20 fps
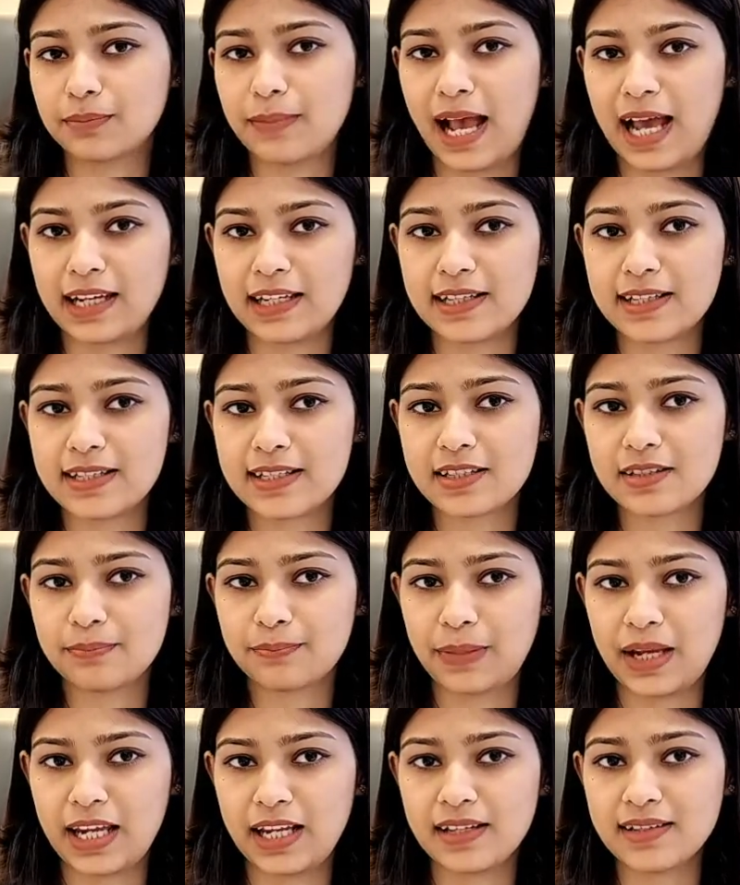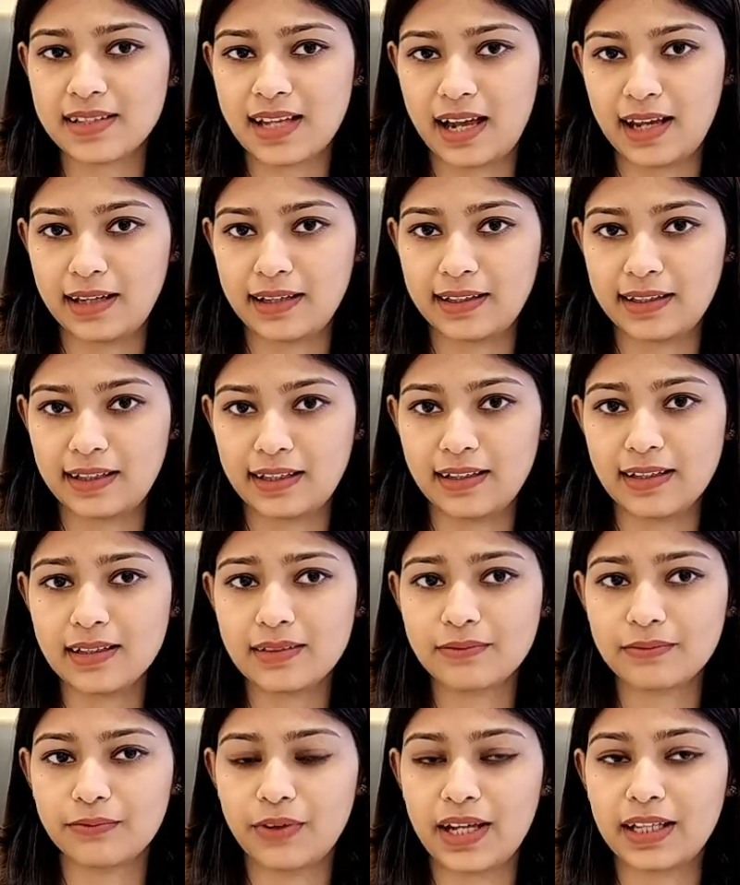balance paying
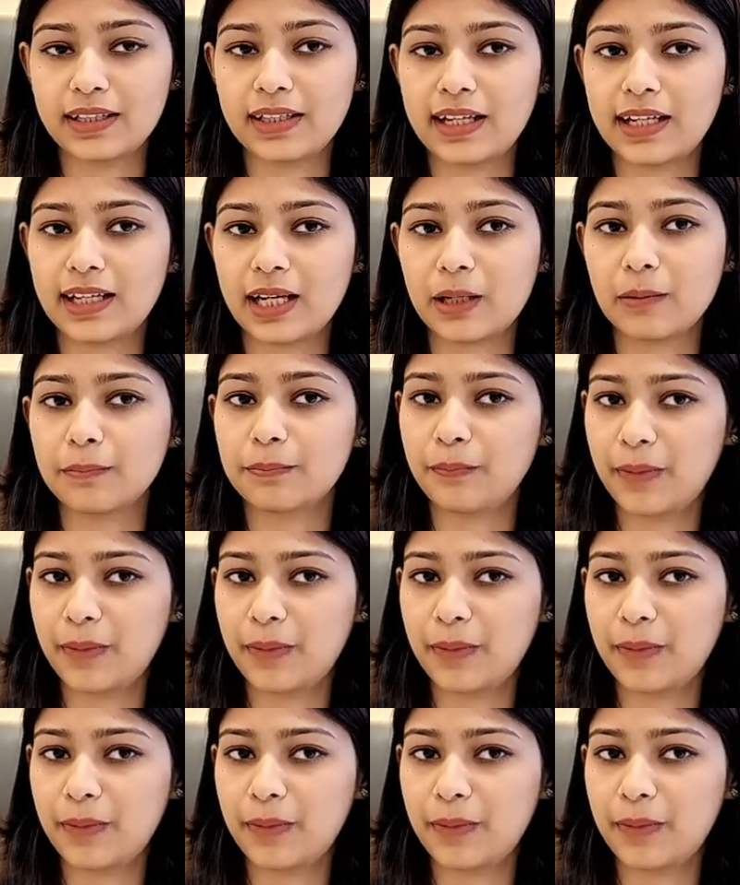cycle when they can